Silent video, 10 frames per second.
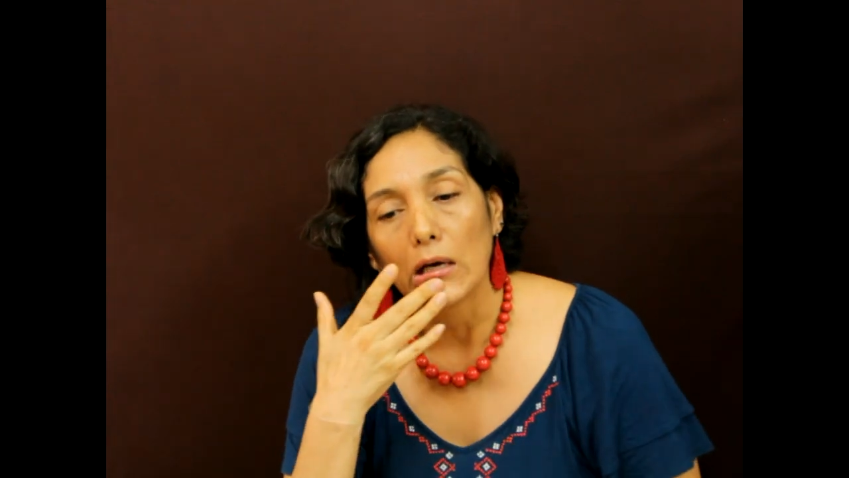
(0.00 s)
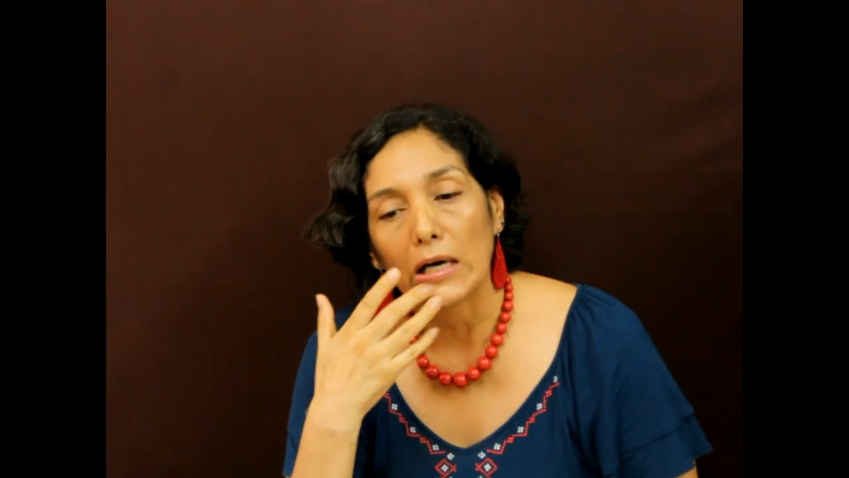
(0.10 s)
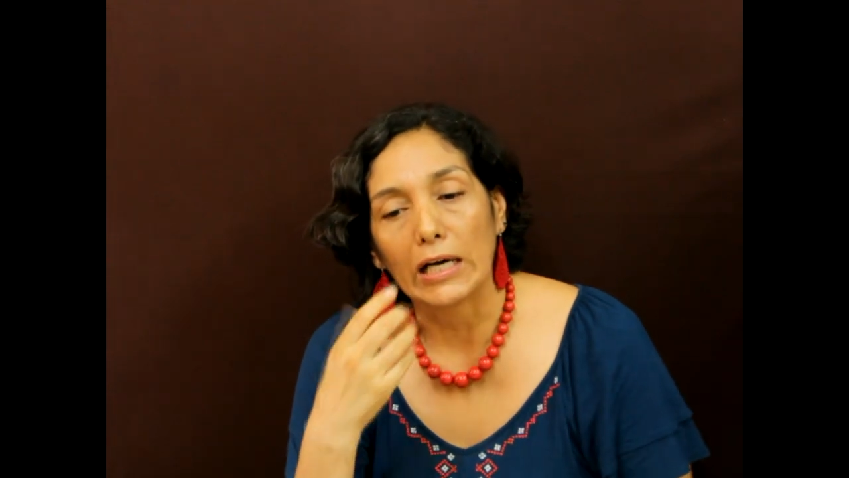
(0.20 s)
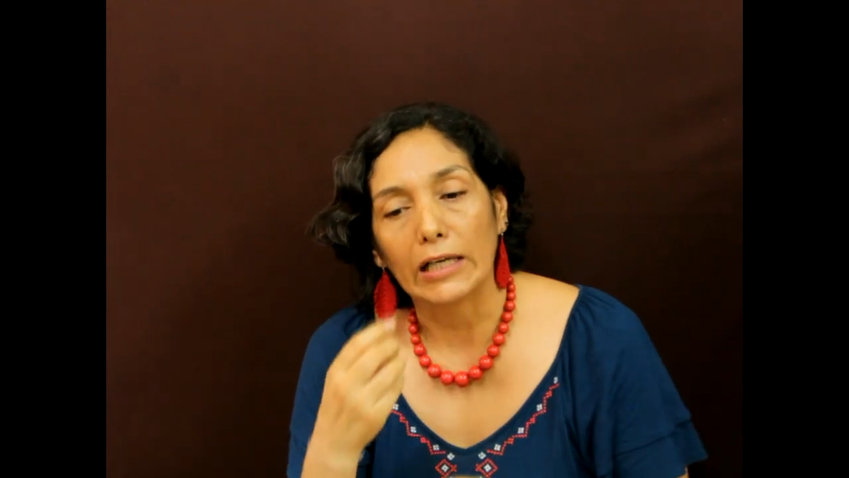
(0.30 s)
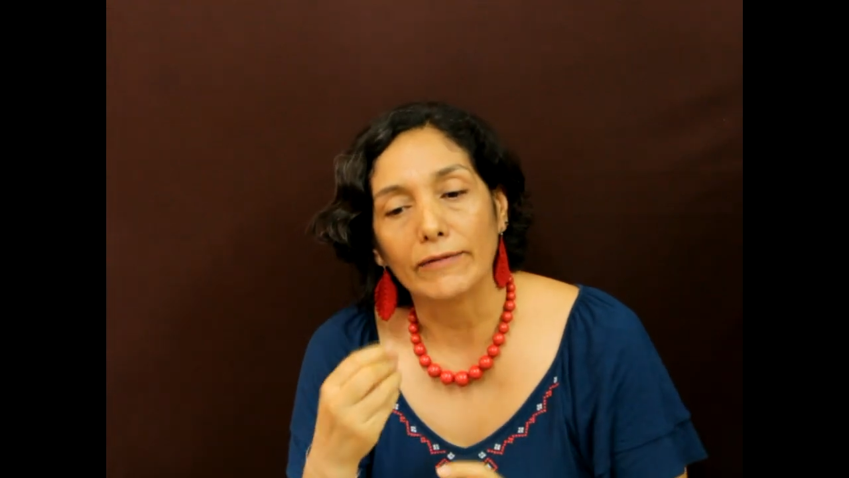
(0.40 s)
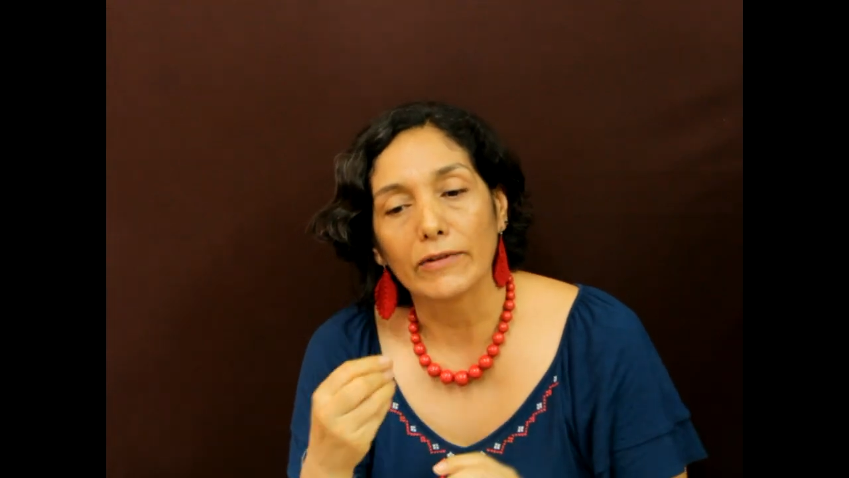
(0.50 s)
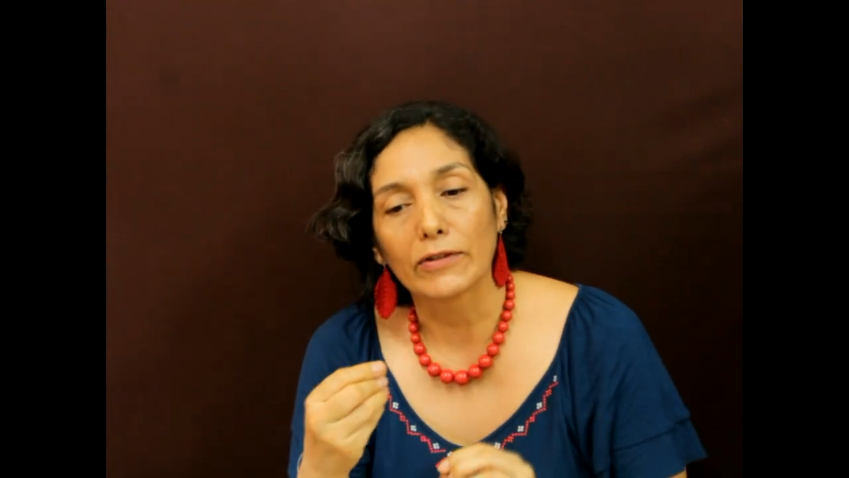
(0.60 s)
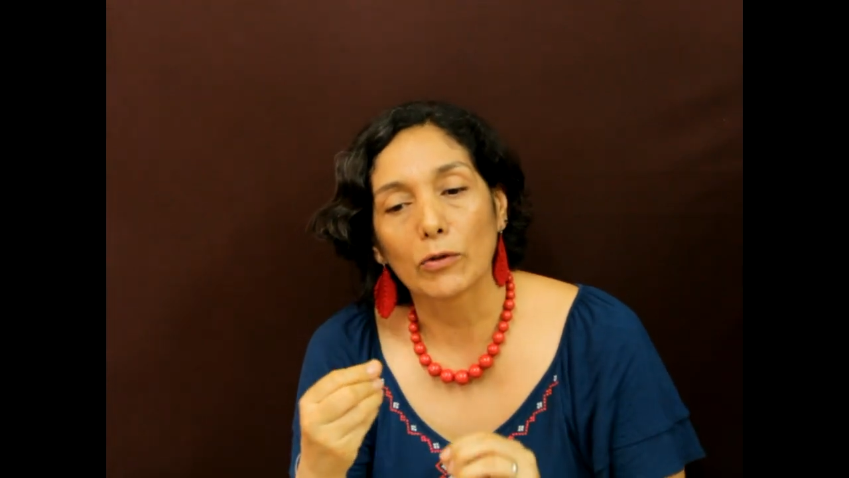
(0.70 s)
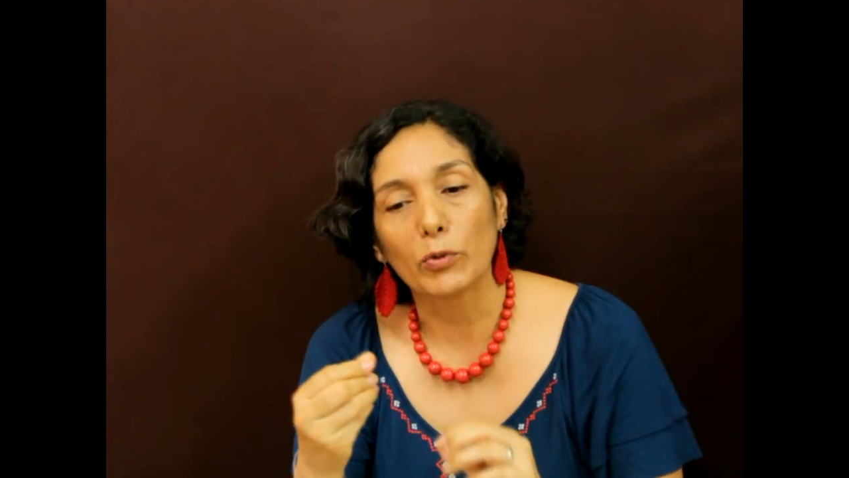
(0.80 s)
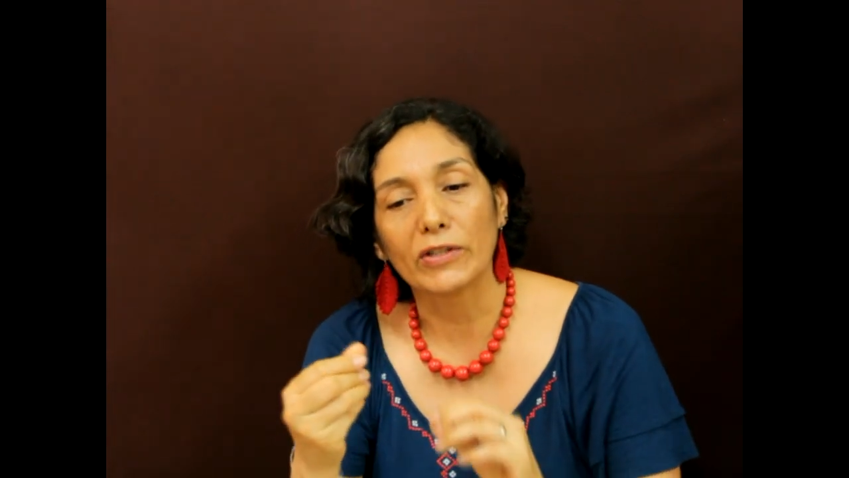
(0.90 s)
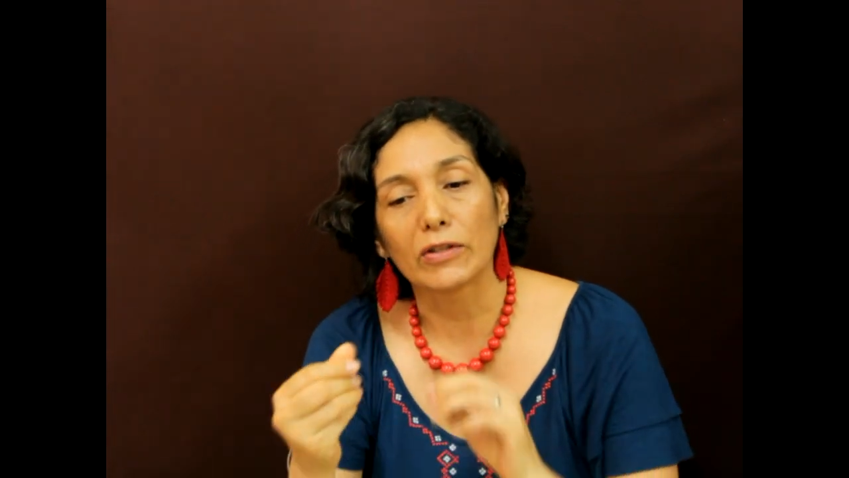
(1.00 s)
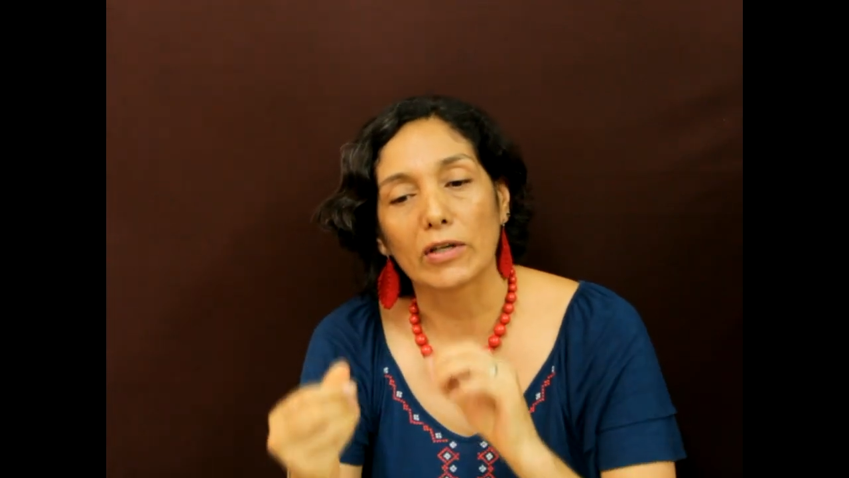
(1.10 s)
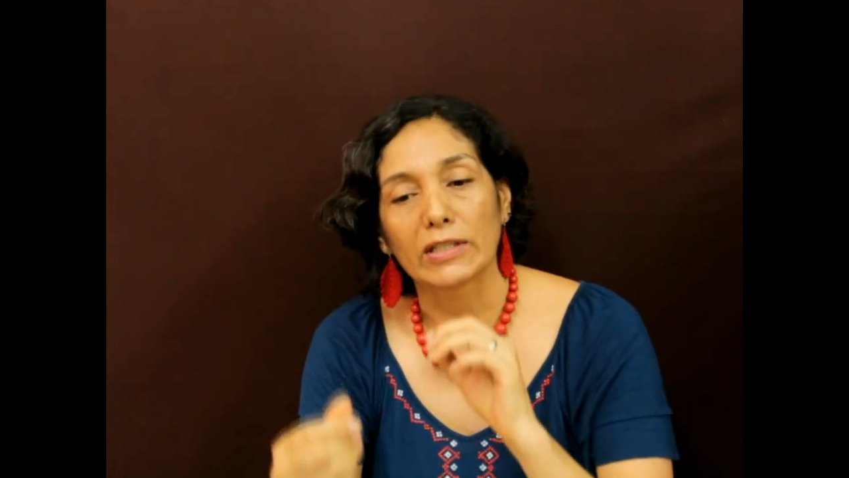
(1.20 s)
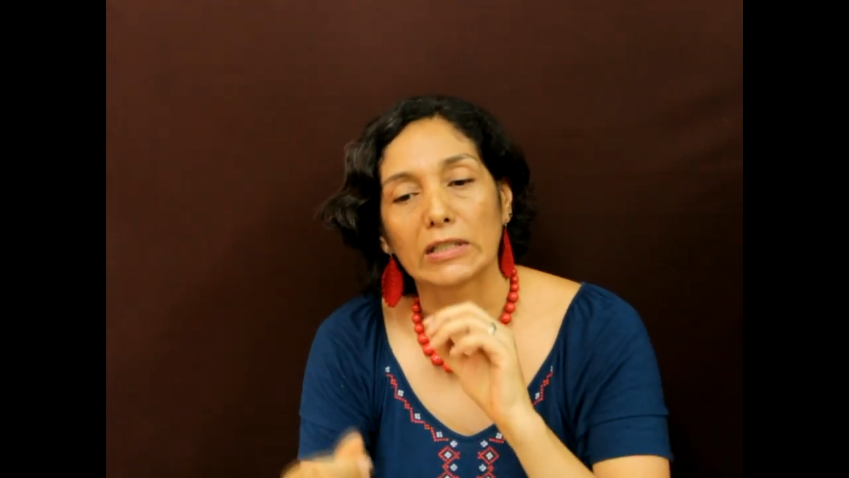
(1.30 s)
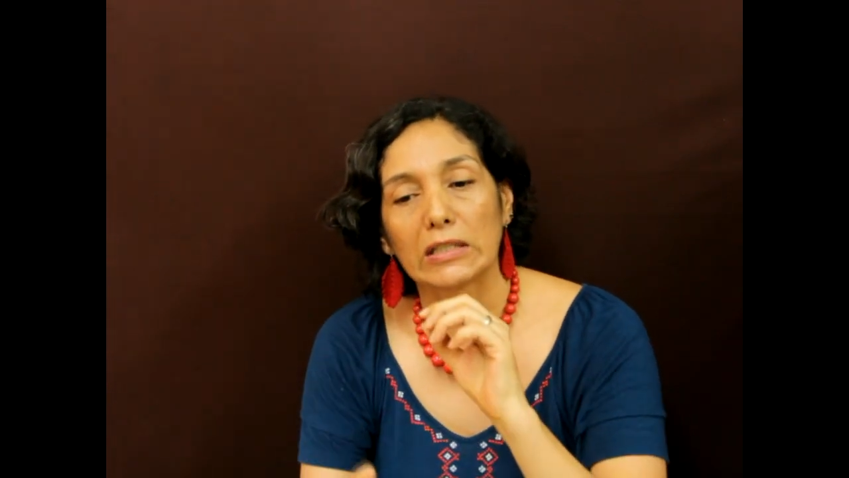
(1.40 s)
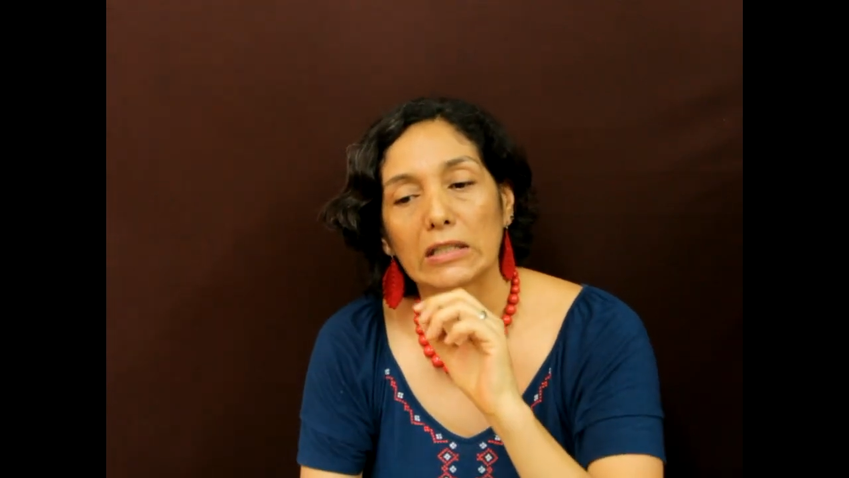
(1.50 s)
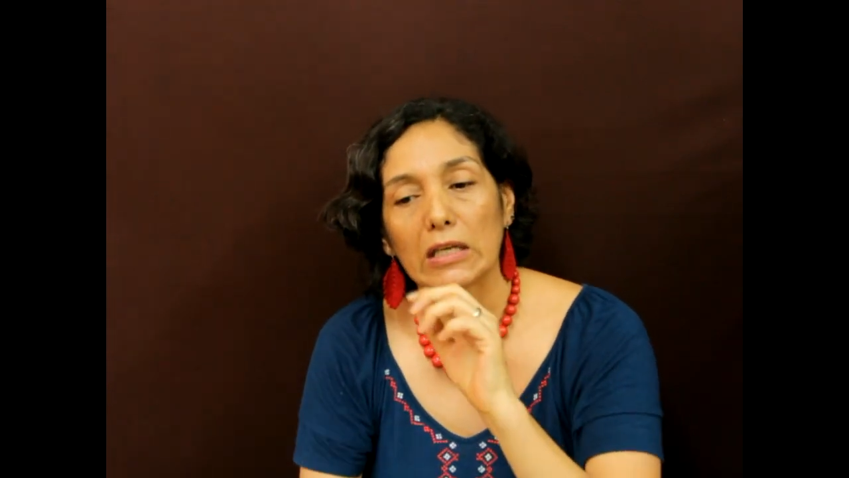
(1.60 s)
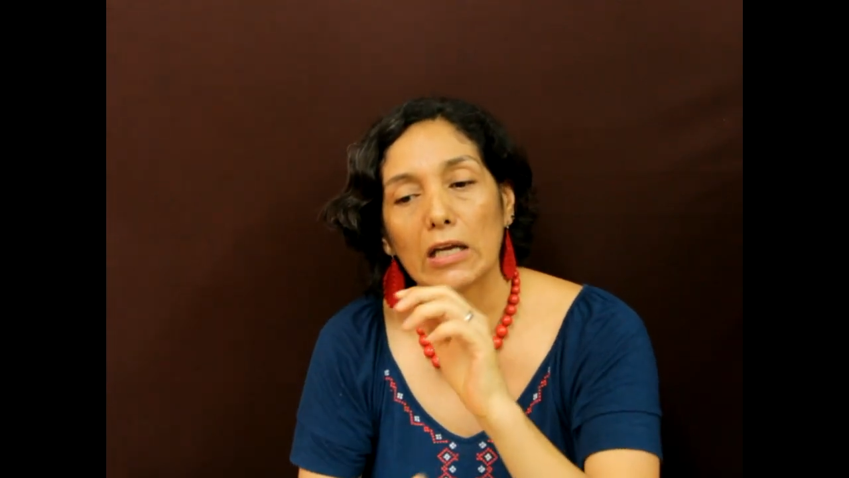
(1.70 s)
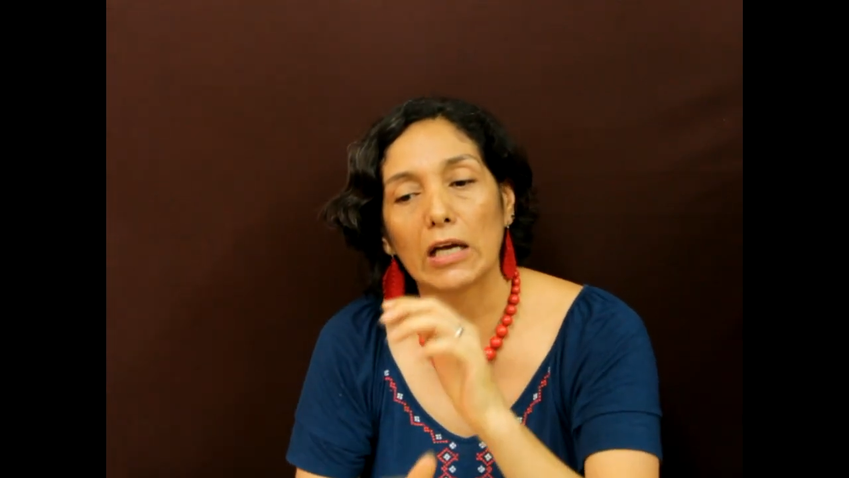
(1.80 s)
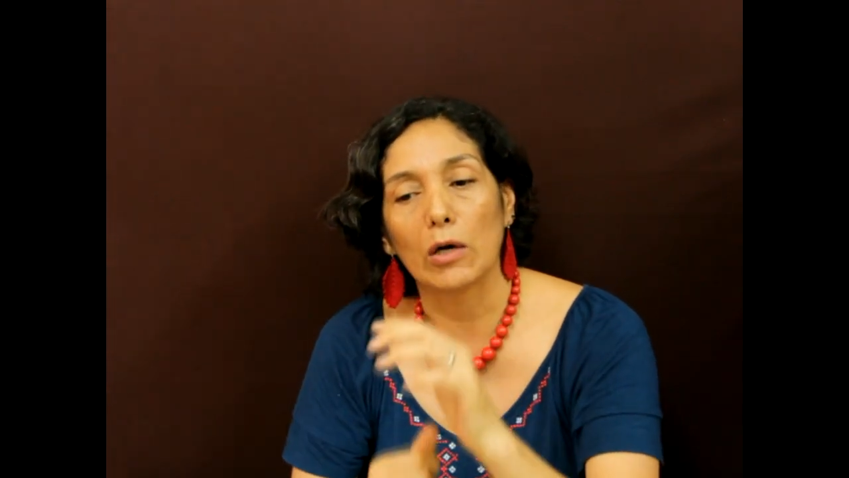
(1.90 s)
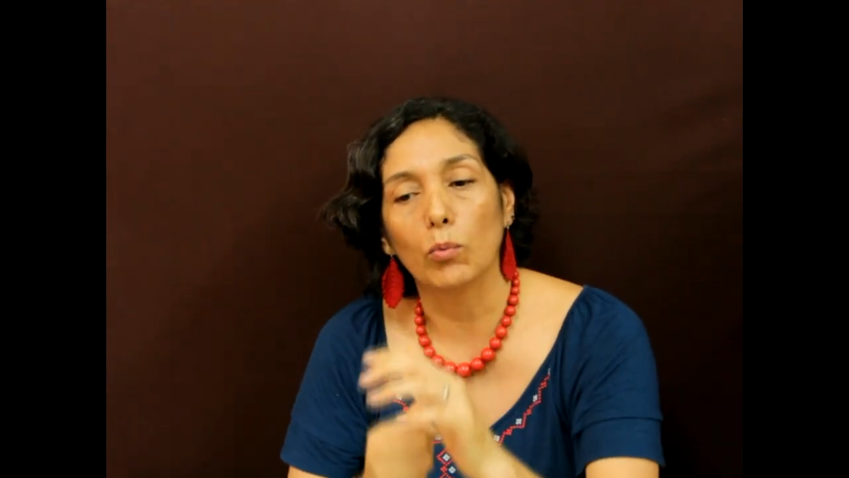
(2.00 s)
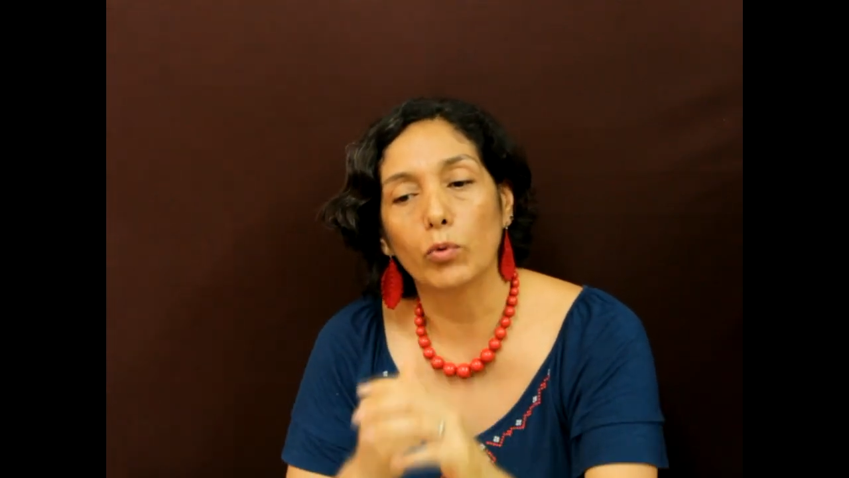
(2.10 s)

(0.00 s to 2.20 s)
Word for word: and so we started uh,